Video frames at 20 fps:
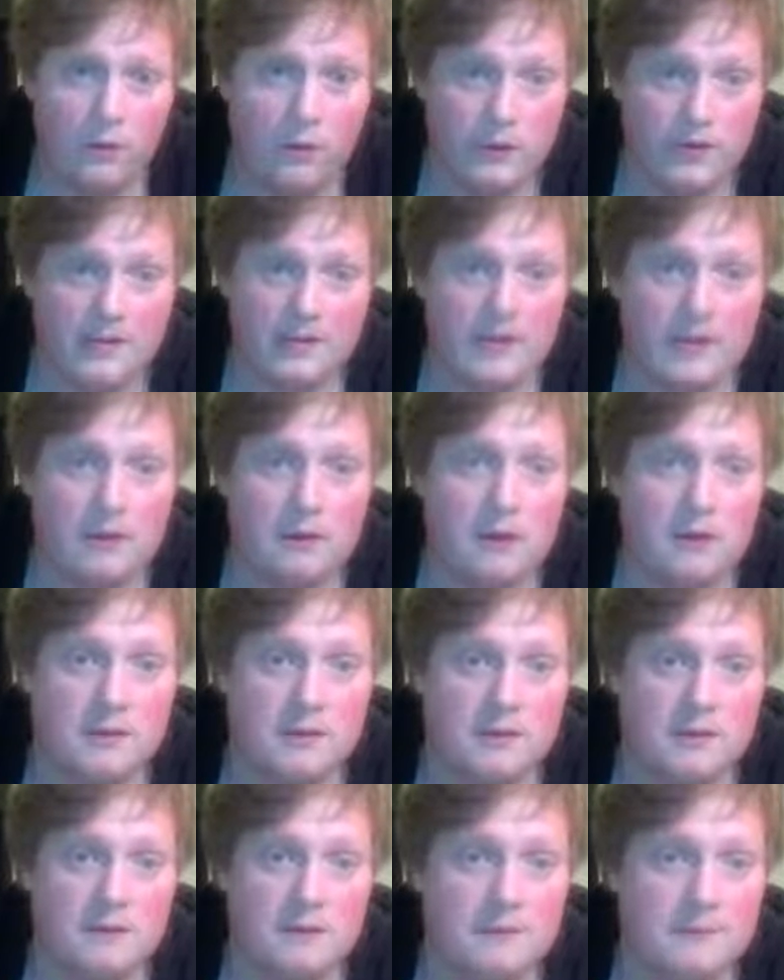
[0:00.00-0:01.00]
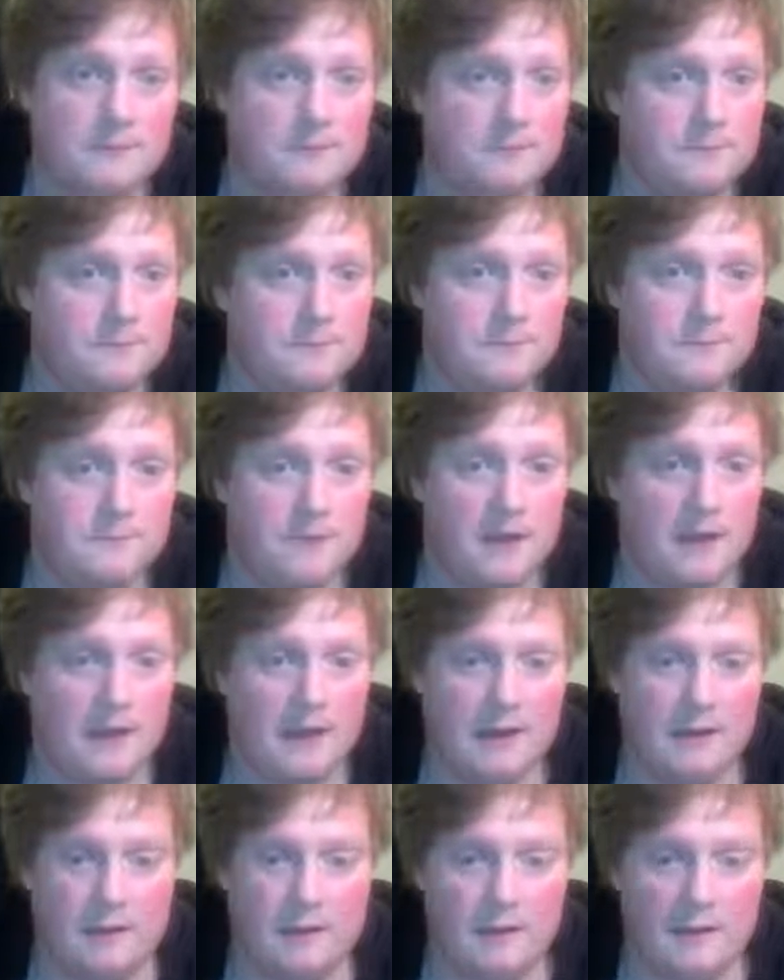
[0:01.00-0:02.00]
he castled
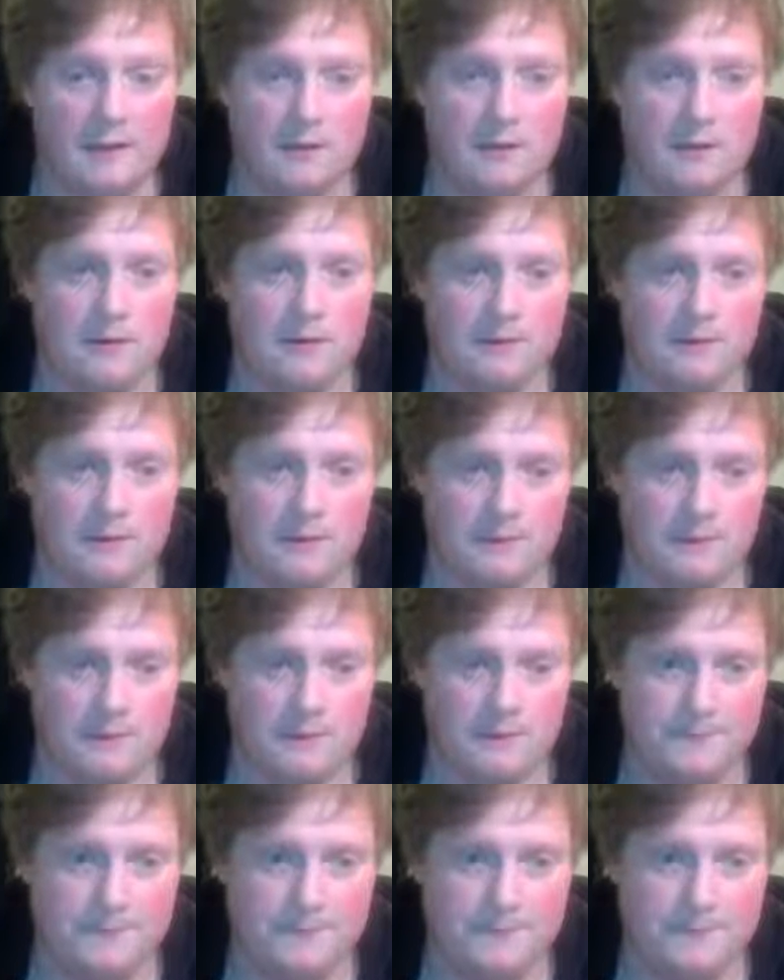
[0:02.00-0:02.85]
and I castled.